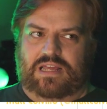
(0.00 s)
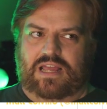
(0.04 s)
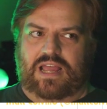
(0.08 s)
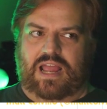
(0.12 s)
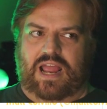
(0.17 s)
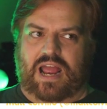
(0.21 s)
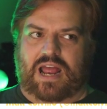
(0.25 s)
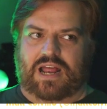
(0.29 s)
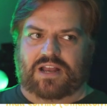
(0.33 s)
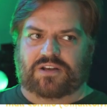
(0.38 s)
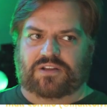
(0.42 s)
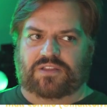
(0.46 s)

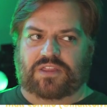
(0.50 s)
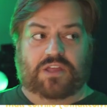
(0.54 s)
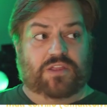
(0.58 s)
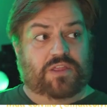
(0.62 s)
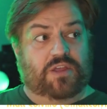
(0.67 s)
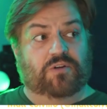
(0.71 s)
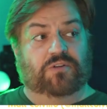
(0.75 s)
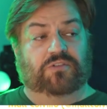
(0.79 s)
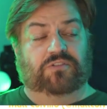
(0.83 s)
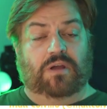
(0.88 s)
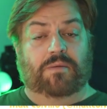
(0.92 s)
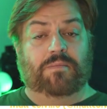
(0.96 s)
And then
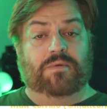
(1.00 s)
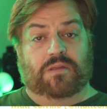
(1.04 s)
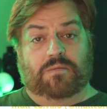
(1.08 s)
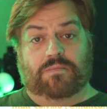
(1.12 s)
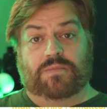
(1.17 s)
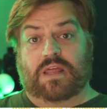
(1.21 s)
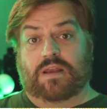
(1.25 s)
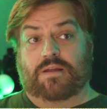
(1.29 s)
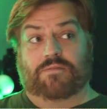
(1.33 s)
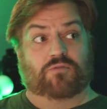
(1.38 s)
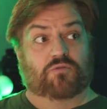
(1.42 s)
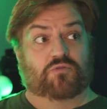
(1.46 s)
there are some of
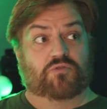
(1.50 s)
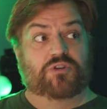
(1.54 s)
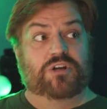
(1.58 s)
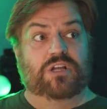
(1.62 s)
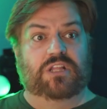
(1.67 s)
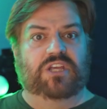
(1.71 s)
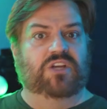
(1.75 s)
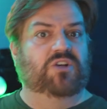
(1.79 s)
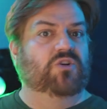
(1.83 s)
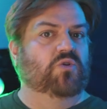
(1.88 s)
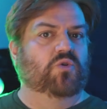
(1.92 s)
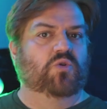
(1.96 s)
them that have
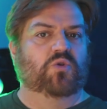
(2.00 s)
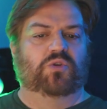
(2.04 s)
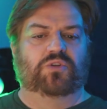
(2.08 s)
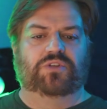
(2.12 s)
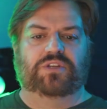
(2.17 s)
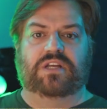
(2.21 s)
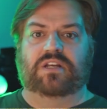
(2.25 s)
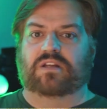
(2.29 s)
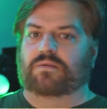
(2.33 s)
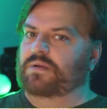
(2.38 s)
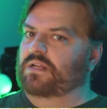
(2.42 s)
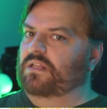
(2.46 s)
really cool,
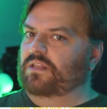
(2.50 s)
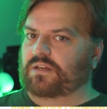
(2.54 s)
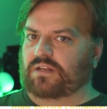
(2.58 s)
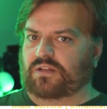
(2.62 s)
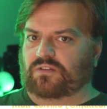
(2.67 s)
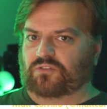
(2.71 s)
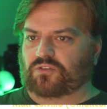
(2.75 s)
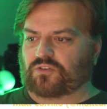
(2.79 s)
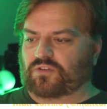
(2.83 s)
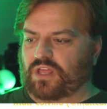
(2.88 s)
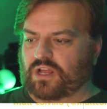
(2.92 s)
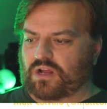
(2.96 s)
neat
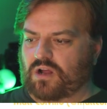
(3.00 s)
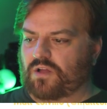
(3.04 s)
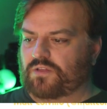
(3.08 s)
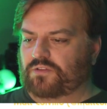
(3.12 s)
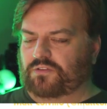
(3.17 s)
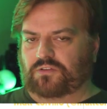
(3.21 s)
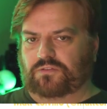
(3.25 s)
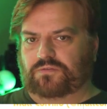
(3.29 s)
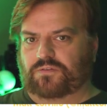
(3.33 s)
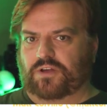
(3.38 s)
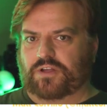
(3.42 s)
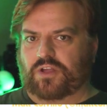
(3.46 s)
abilities, and you're like, oh,
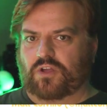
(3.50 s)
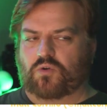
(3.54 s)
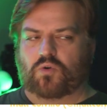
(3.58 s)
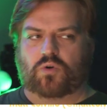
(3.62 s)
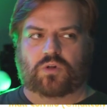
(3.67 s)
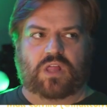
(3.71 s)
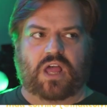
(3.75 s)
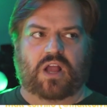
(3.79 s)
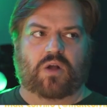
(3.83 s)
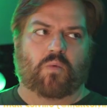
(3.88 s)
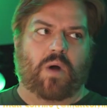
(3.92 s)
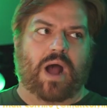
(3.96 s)
this is fucking
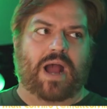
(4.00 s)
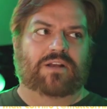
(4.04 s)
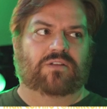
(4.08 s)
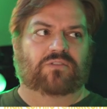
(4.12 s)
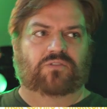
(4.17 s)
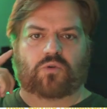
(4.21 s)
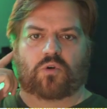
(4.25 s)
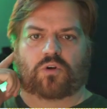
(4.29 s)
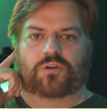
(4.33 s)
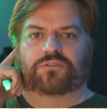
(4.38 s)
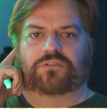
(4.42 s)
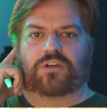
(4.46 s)
cool. Like, why
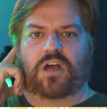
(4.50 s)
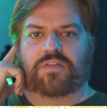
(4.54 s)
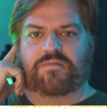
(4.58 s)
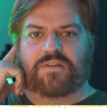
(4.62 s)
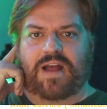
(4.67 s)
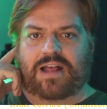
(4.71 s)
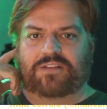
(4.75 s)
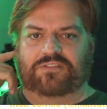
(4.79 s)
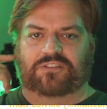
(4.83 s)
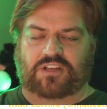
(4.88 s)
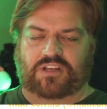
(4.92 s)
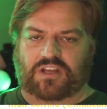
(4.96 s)
does Korsoth
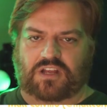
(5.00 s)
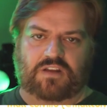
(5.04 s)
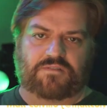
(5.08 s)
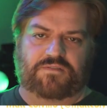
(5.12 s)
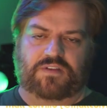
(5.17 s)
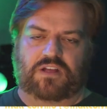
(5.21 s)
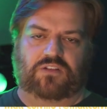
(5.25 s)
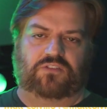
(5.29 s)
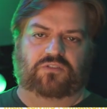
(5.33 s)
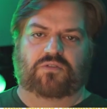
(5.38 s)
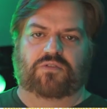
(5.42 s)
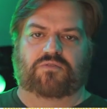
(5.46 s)
Vastican, if
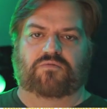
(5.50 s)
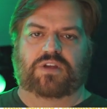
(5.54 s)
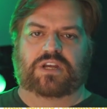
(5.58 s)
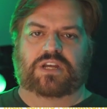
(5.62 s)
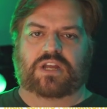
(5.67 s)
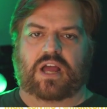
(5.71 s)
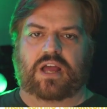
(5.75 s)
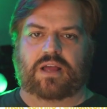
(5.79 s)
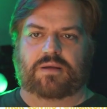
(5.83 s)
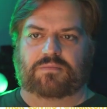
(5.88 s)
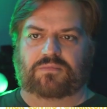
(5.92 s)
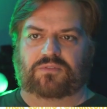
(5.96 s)
he hits you 3
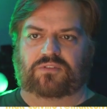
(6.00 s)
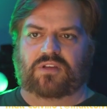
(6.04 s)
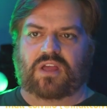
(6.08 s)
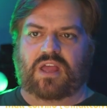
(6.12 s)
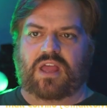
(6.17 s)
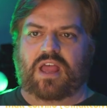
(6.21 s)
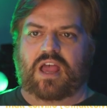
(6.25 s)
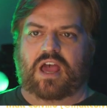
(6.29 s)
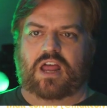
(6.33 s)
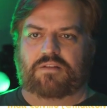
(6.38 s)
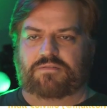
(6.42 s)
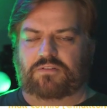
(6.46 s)
times
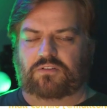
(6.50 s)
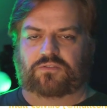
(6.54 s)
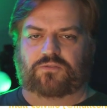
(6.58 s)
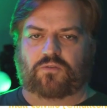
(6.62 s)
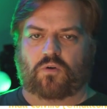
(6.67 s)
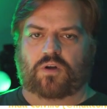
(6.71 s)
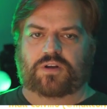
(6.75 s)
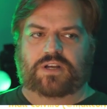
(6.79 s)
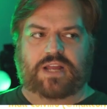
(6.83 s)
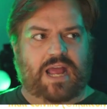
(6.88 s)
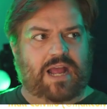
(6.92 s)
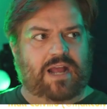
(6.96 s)
out of his
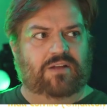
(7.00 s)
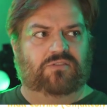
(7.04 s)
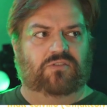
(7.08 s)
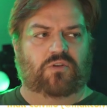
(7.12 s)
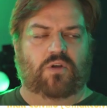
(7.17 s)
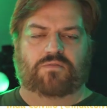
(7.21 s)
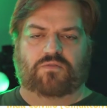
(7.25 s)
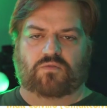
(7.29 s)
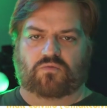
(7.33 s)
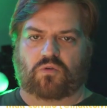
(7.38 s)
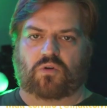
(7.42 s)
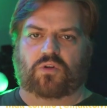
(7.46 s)
4 attacks,
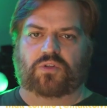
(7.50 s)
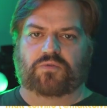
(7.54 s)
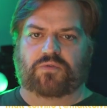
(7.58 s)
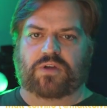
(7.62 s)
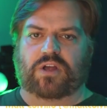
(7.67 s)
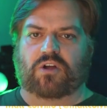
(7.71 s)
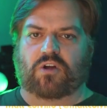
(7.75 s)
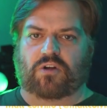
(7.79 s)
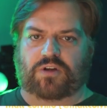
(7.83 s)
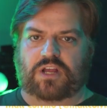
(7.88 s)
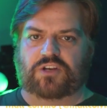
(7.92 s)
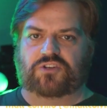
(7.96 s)
you have to roll in the
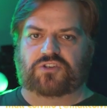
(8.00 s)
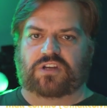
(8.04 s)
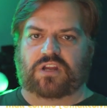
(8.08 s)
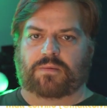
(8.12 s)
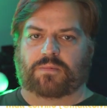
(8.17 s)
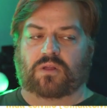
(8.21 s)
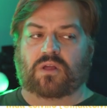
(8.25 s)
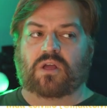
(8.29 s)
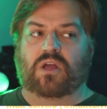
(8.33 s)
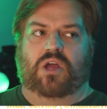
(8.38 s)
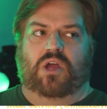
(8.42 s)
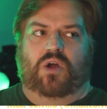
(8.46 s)
reincarnation
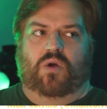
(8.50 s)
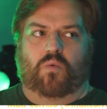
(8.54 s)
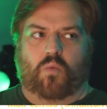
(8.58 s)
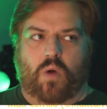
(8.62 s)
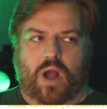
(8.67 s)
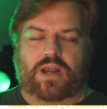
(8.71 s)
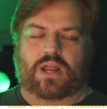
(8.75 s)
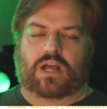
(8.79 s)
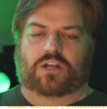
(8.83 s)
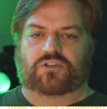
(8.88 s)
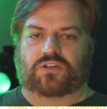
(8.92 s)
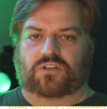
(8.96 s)
table?
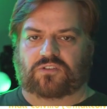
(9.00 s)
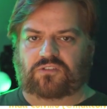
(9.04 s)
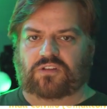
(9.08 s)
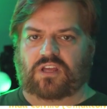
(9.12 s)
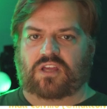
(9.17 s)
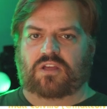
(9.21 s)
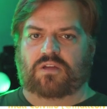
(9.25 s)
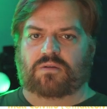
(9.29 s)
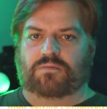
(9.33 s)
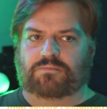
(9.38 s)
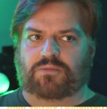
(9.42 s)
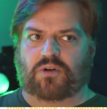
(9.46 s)
Why not just
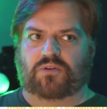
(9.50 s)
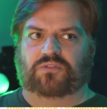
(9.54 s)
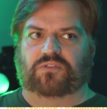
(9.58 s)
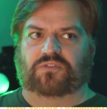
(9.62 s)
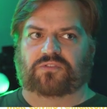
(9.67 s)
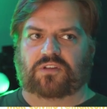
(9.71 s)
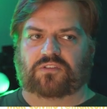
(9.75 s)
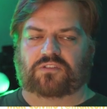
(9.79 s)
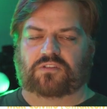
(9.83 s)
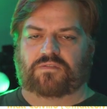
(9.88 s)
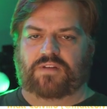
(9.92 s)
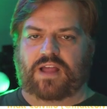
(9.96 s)
say it
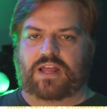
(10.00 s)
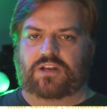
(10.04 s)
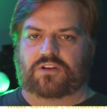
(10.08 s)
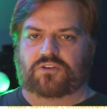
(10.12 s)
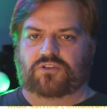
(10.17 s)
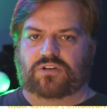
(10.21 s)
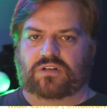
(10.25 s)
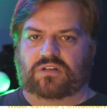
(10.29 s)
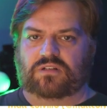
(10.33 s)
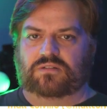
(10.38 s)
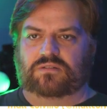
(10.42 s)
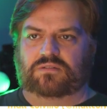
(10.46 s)
imposes
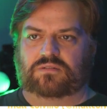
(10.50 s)
disadvantage?